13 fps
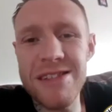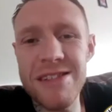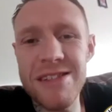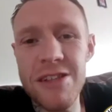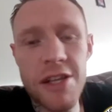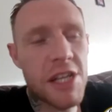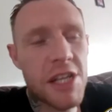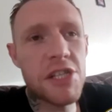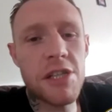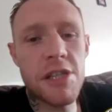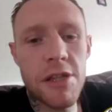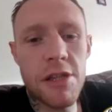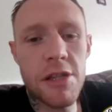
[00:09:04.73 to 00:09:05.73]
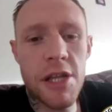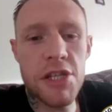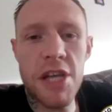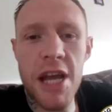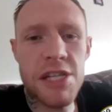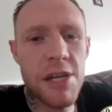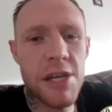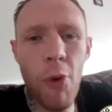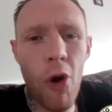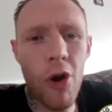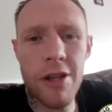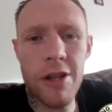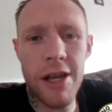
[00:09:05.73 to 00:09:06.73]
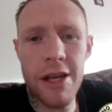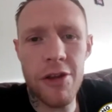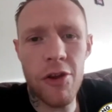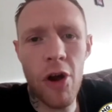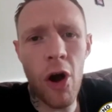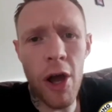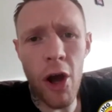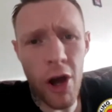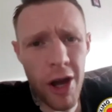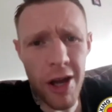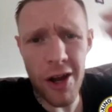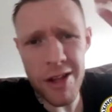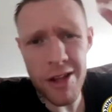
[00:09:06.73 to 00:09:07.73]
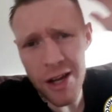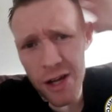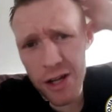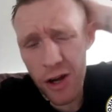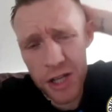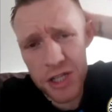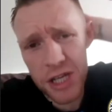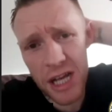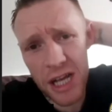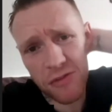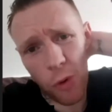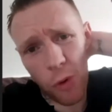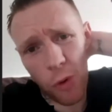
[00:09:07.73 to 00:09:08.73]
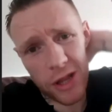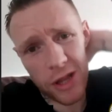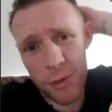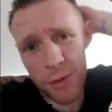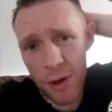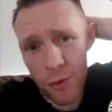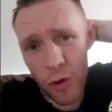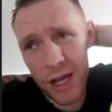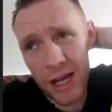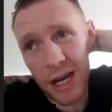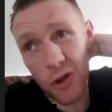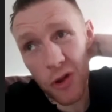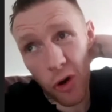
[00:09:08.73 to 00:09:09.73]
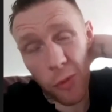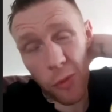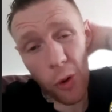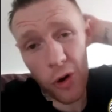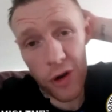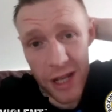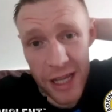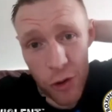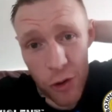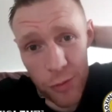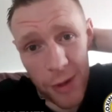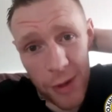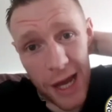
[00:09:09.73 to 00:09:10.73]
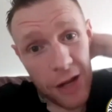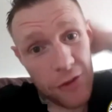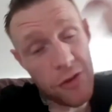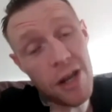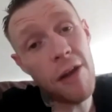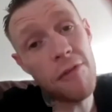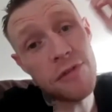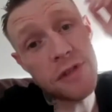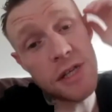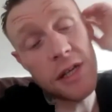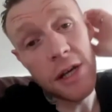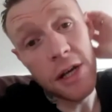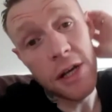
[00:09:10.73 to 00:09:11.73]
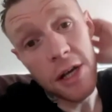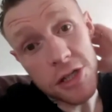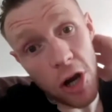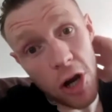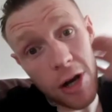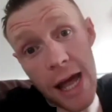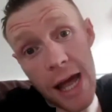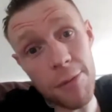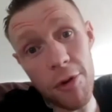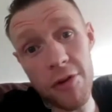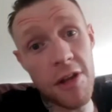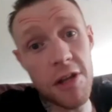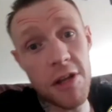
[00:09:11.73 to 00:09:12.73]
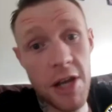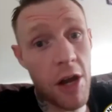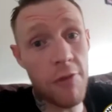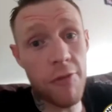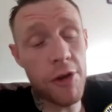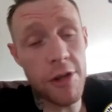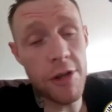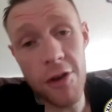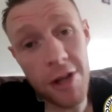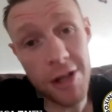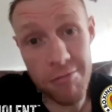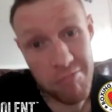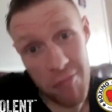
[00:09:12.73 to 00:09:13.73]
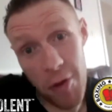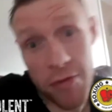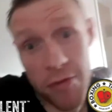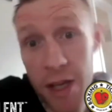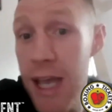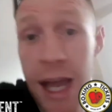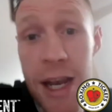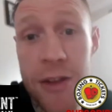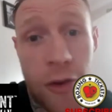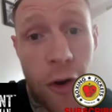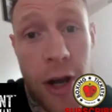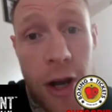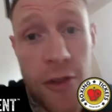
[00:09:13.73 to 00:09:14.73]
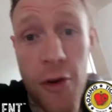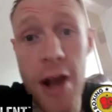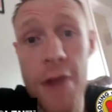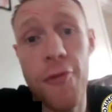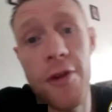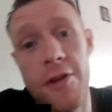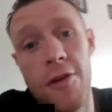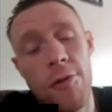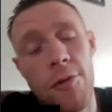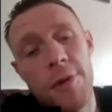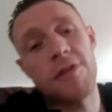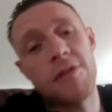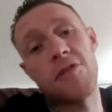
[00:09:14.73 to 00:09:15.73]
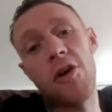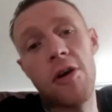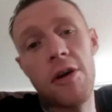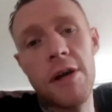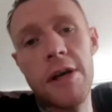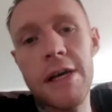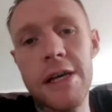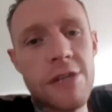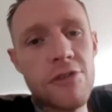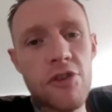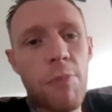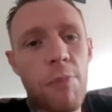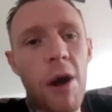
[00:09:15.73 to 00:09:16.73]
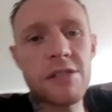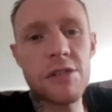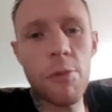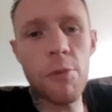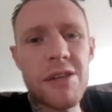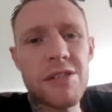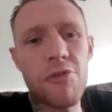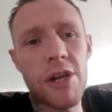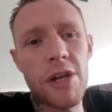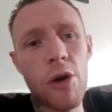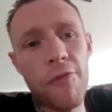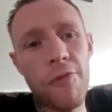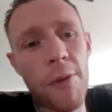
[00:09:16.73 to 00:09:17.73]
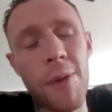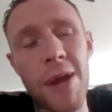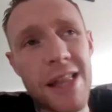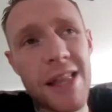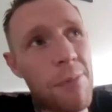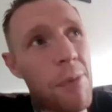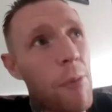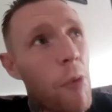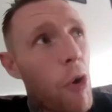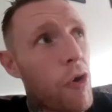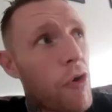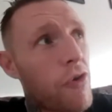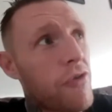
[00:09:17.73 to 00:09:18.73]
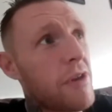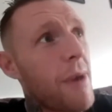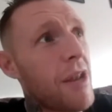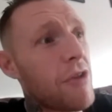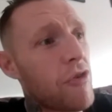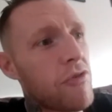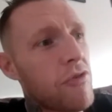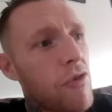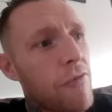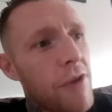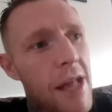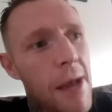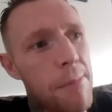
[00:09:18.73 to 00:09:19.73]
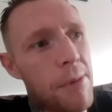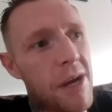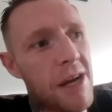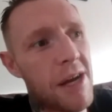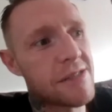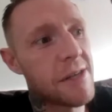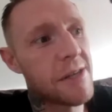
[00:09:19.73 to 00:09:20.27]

isn't it? Like they changed the opponent. Like, I think I changed the opponent. Then we were going to get in another opponent, and he couldn't make it. So then obviously Jordan Latimer said, "Yeah, I'll fight." So like I was like, "Yeah, let's go. It's a great fight." You know what I mean? So just boxing right now. Fair play to the promoters and the managers and stuff like that, because